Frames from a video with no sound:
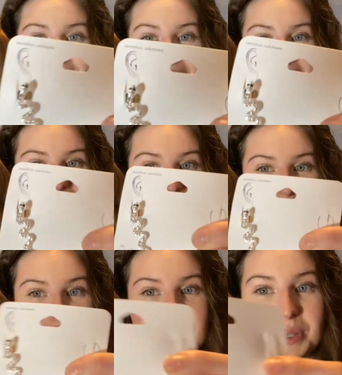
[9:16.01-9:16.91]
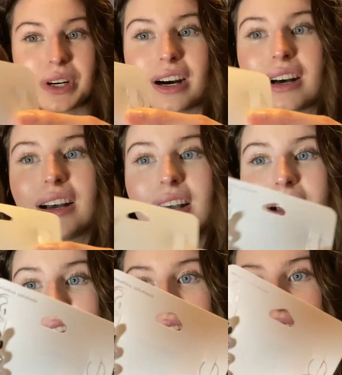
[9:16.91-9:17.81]
I think it's just cool.
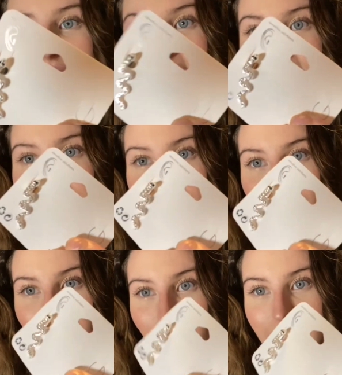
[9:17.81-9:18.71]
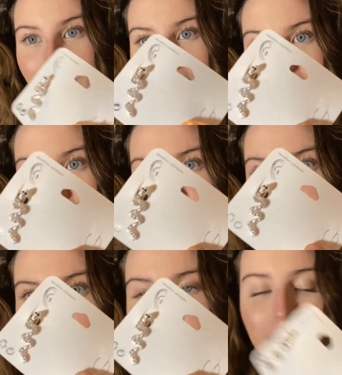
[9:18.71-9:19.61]
So it's just
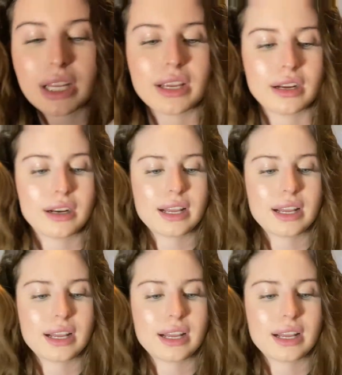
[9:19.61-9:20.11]
for one ear.